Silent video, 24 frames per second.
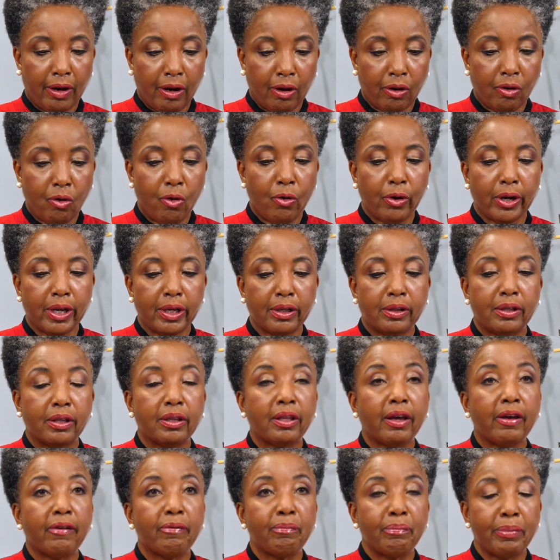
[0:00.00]
according to
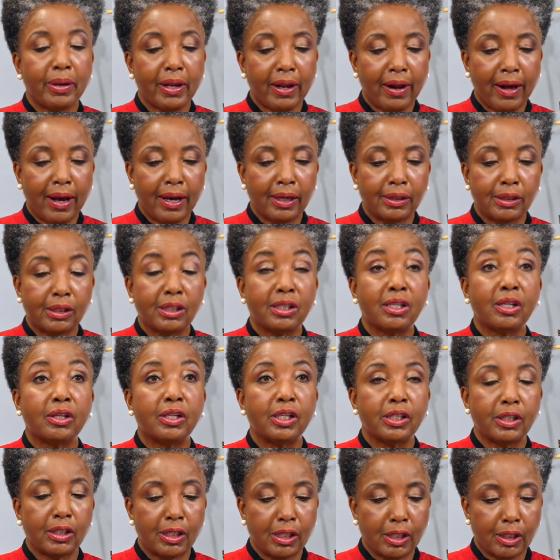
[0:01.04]
the FBI
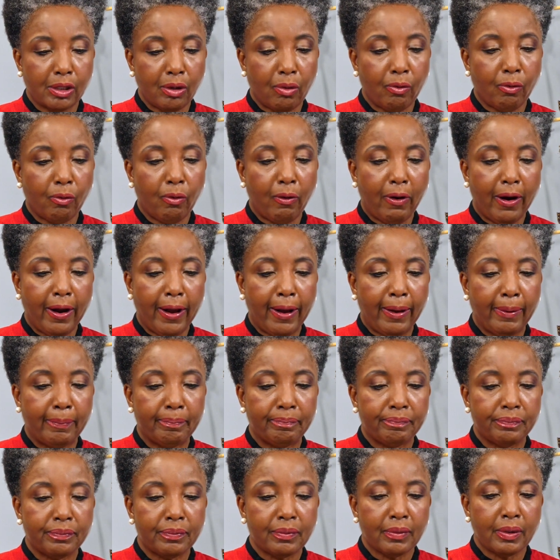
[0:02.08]
statistics on
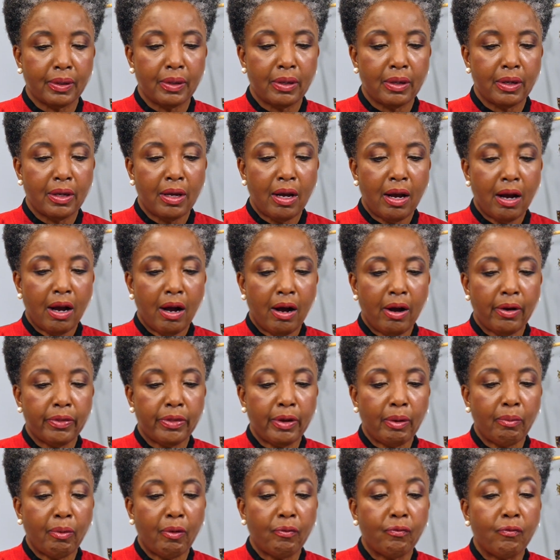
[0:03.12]
crime. Uh,
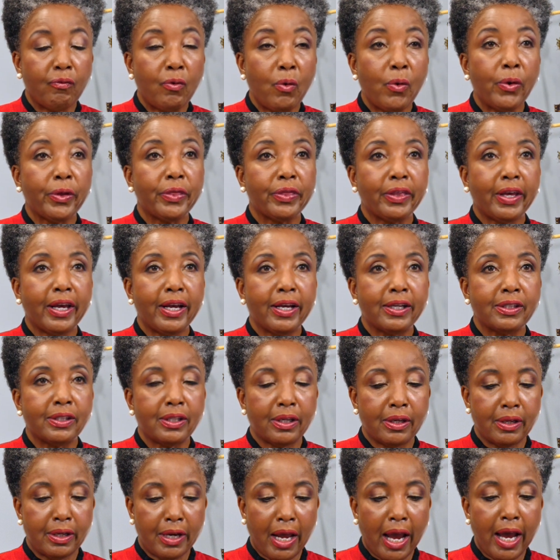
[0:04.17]
there were
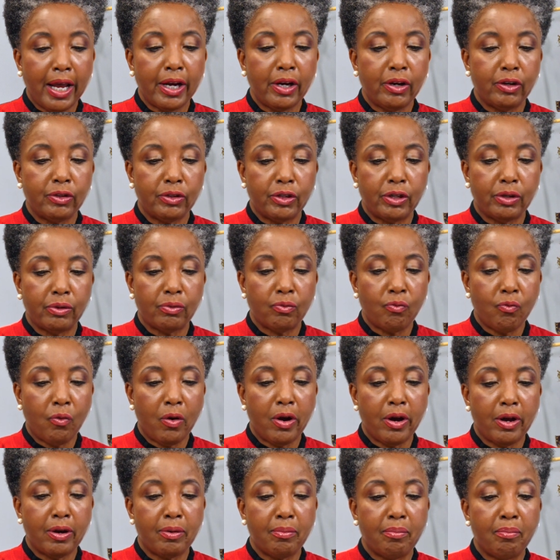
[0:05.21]

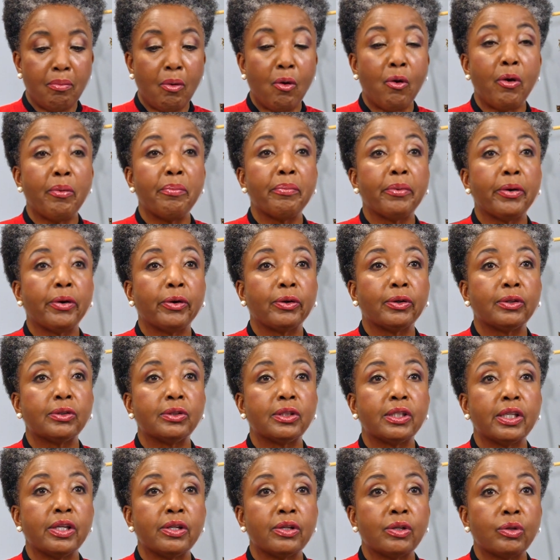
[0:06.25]
4,901 more
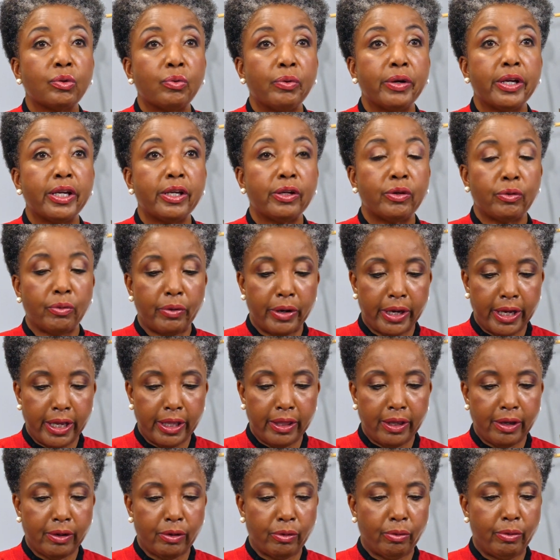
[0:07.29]
murders in
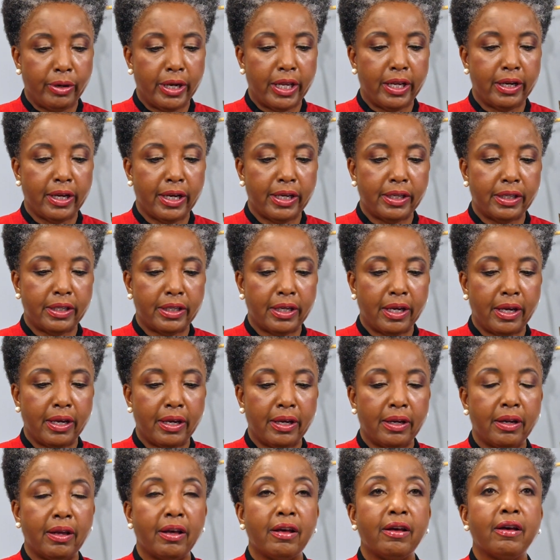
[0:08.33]
2020 than
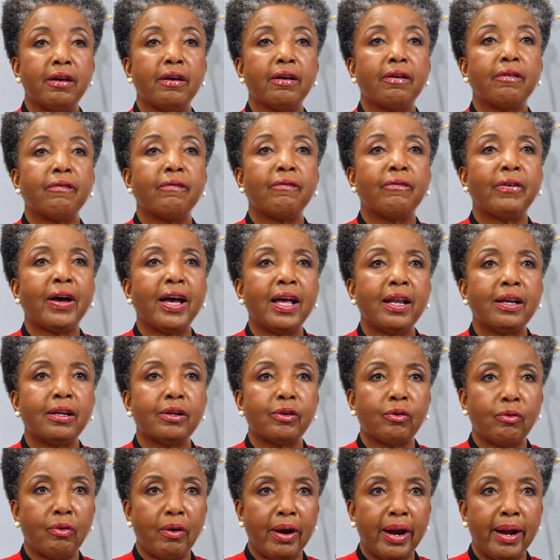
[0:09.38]
2019.
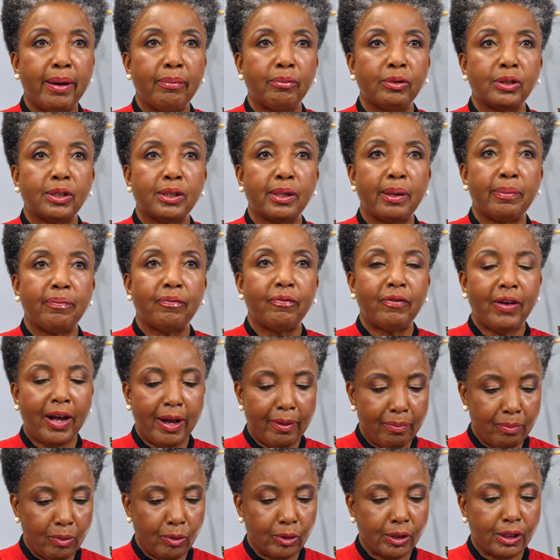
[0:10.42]
Violent crime was up
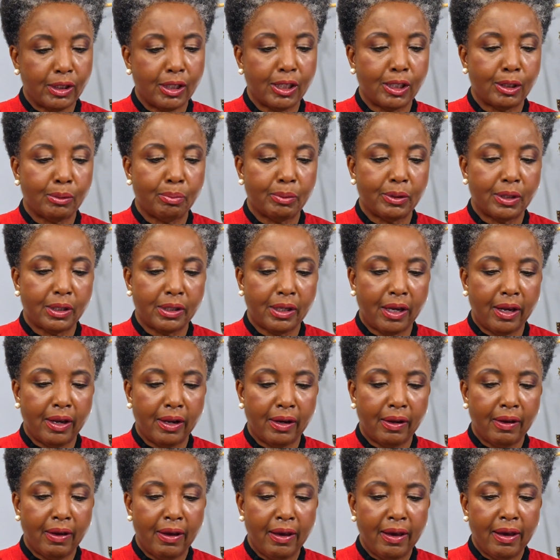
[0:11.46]

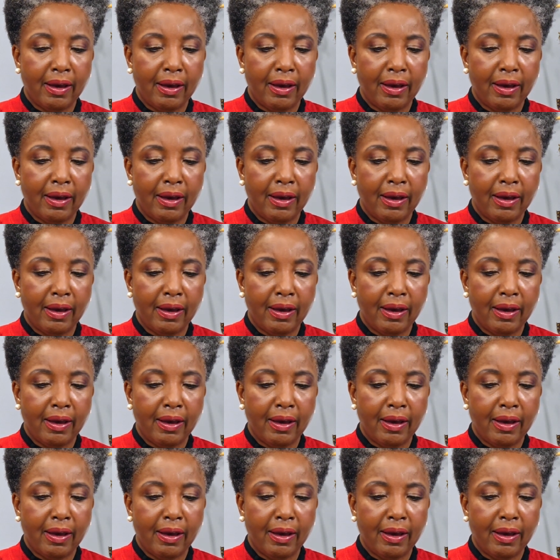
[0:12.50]
5.6%,